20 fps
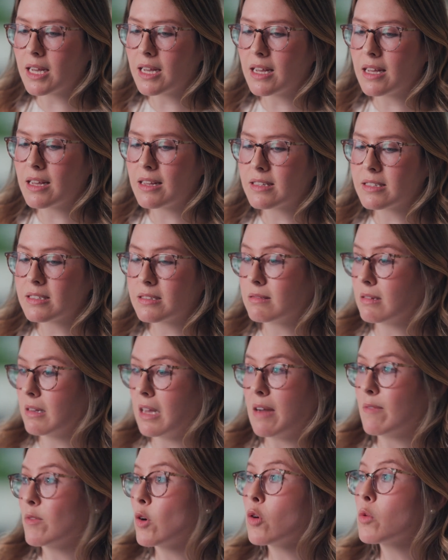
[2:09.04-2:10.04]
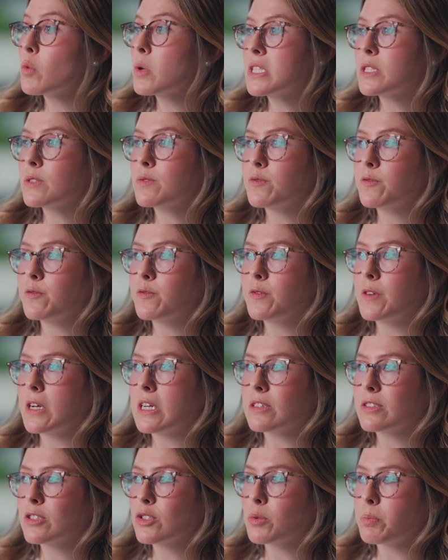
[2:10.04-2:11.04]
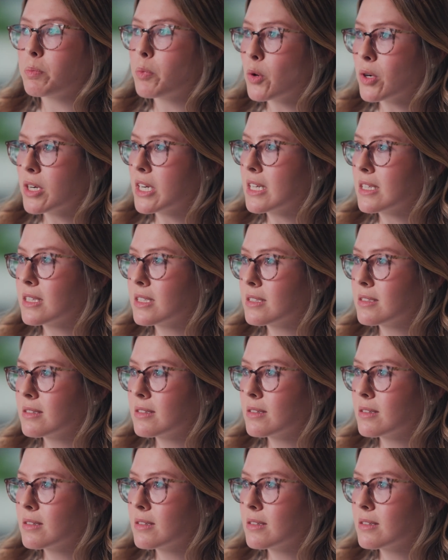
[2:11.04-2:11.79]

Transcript: It's, I've always felt supported